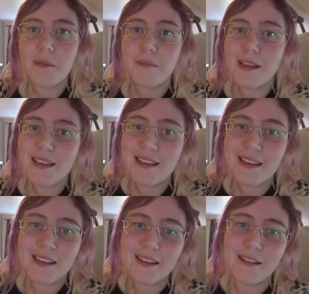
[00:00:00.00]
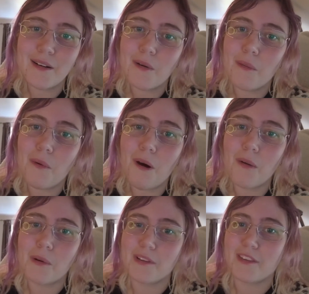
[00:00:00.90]
mean, what
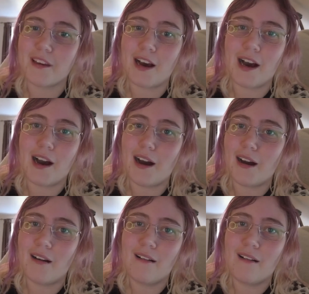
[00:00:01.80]
was that?